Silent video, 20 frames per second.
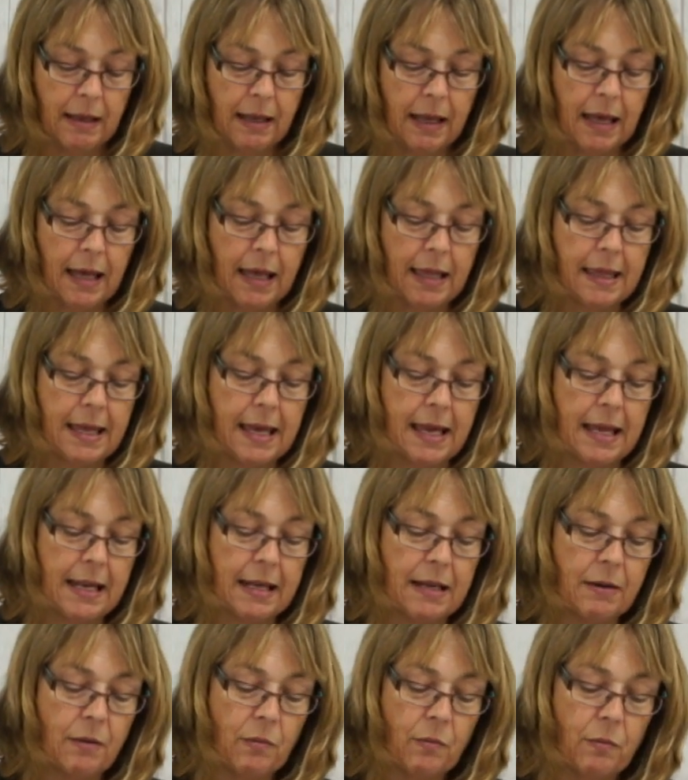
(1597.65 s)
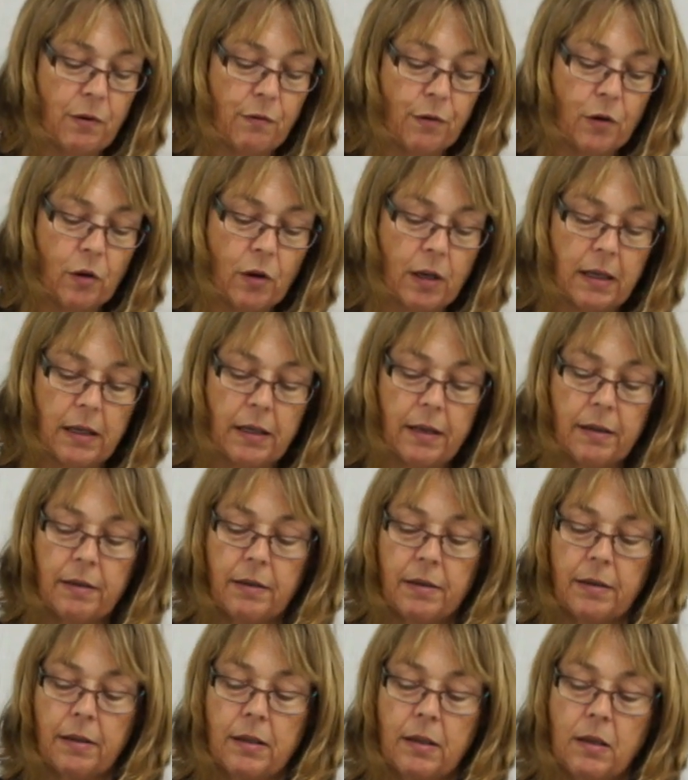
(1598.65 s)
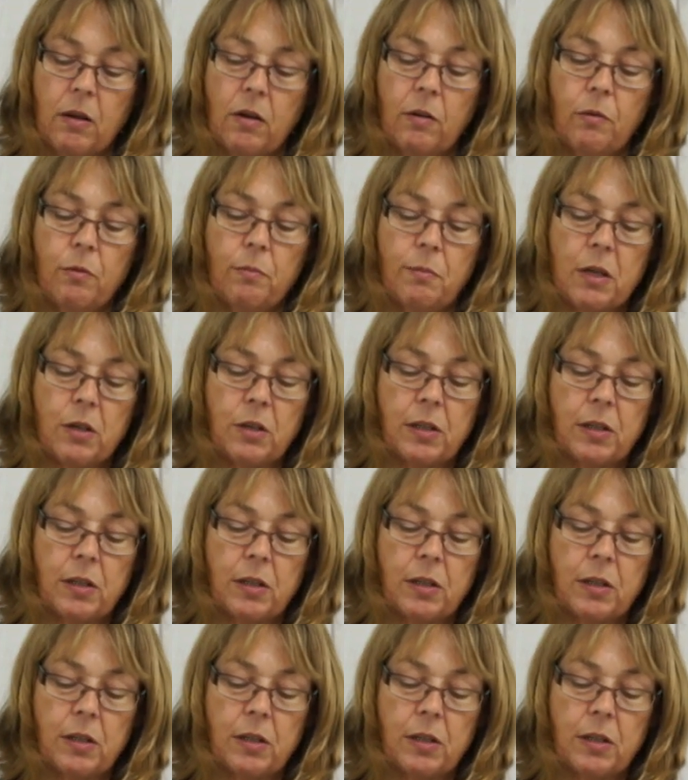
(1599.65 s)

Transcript: and then we've got a almost,